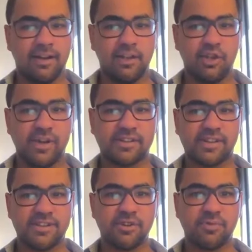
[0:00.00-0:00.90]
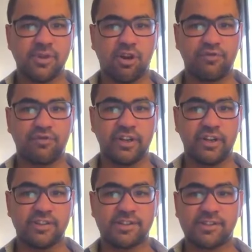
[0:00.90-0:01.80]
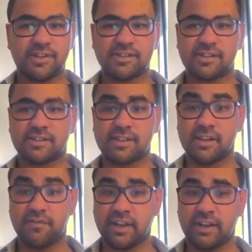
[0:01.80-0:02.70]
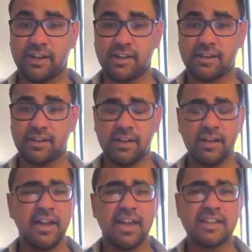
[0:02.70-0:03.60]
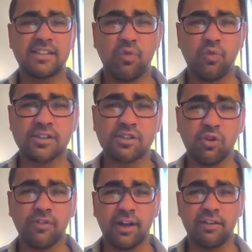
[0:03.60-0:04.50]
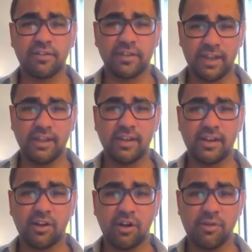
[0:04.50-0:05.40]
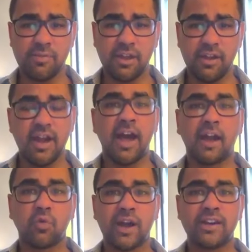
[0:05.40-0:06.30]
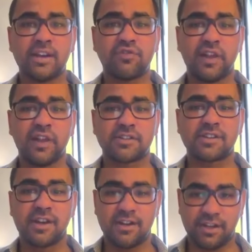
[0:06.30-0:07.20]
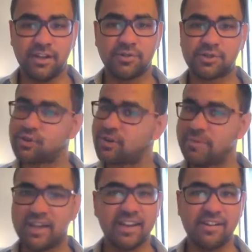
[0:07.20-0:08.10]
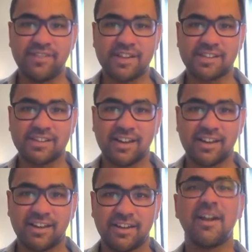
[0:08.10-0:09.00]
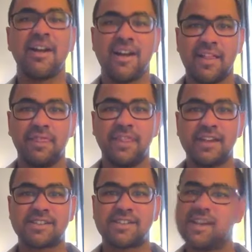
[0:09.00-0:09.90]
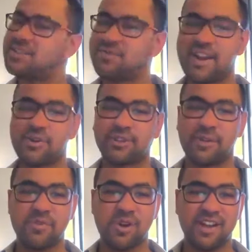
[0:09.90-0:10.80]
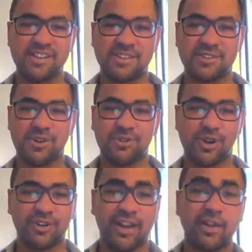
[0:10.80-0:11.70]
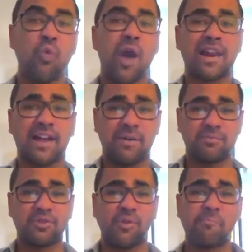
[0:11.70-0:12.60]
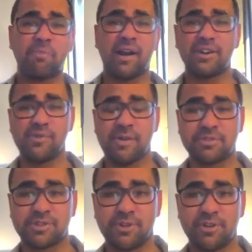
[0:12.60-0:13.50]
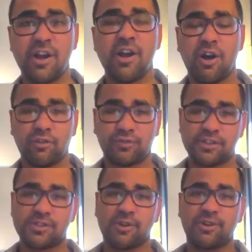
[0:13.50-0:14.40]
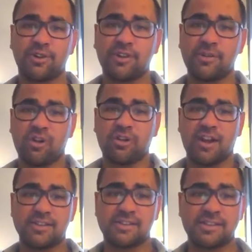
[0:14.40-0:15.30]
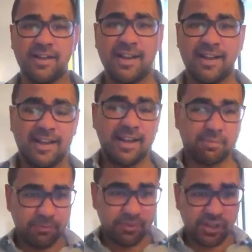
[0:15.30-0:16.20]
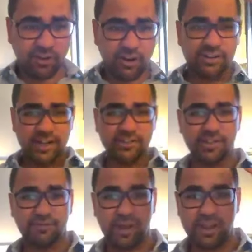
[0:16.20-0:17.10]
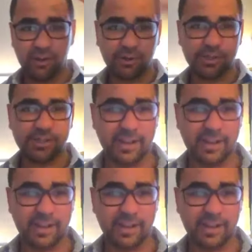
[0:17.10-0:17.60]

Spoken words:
US consumer confidence takes a significant hit. Is the worst over for the Indian economy, and why Netflix continues to remain an investor darling? This is Vinay Uttam, your resident stock doctor, and welcome to a brand new episode of the Stock Doctor podcast. Yep, got a change of my looks.